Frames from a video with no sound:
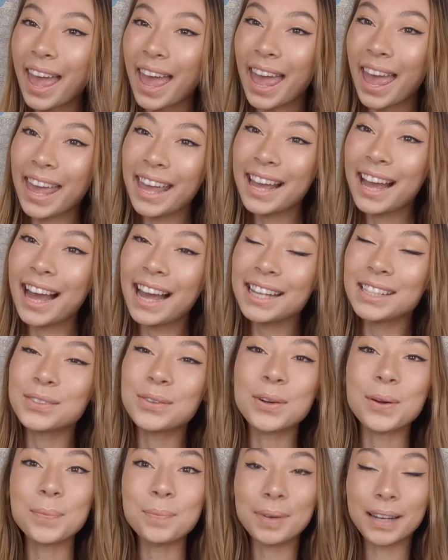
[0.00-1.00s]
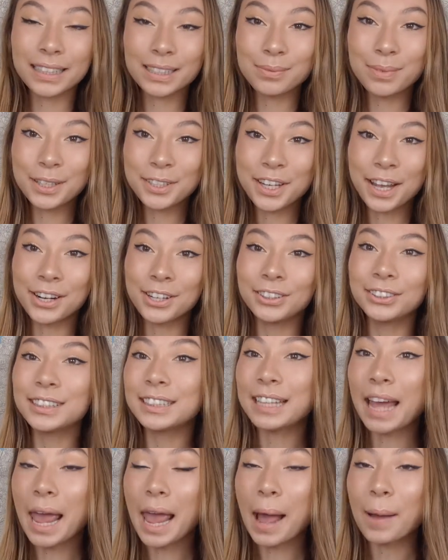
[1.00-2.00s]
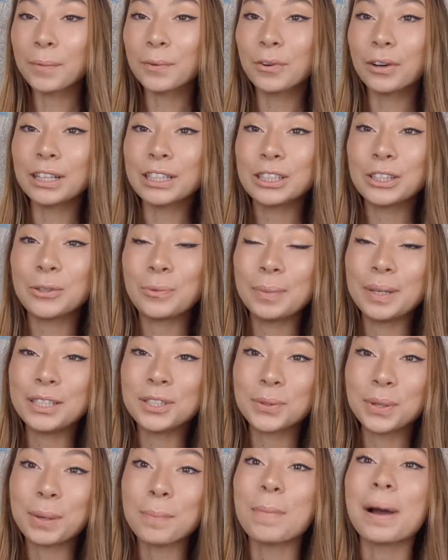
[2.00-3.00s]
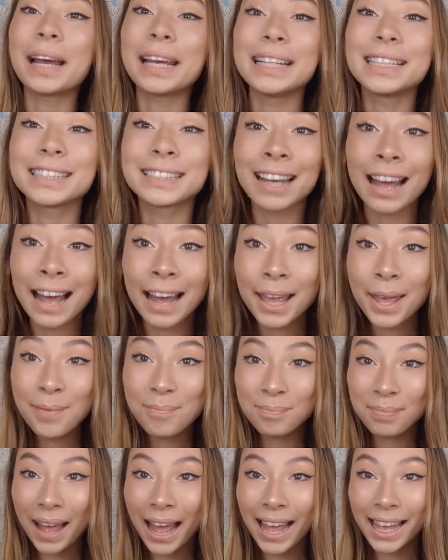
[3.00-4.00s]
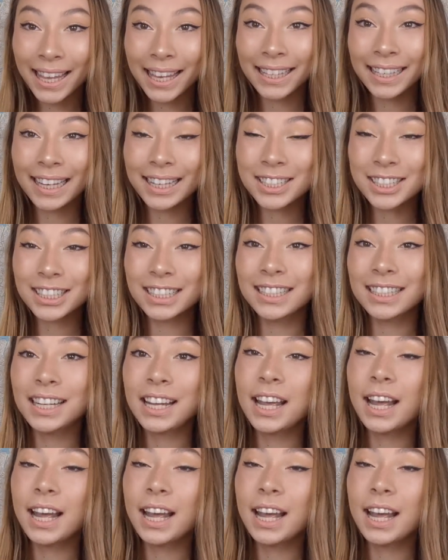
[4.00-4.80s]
Hey guys, welcome back to my channel. Today I'm going to be doing my entire bag collection.